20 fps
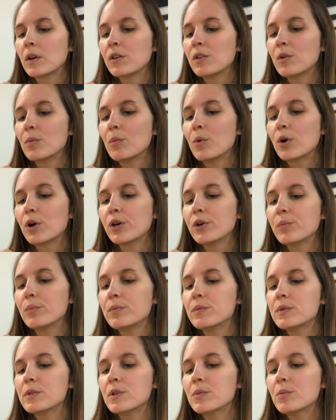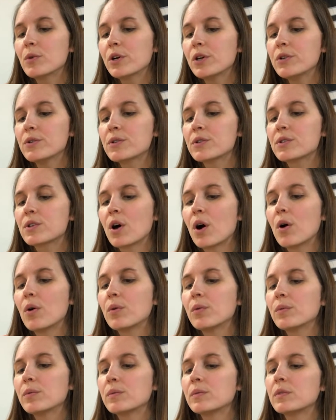The more you
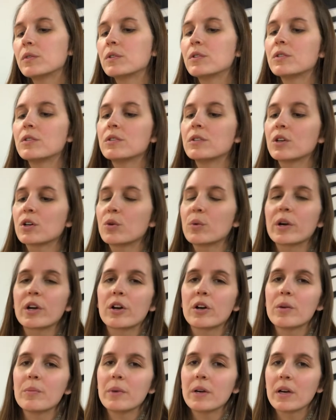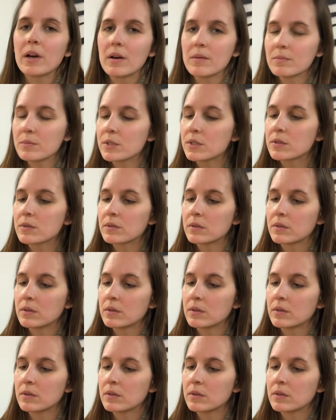sew, the quicker it becomes.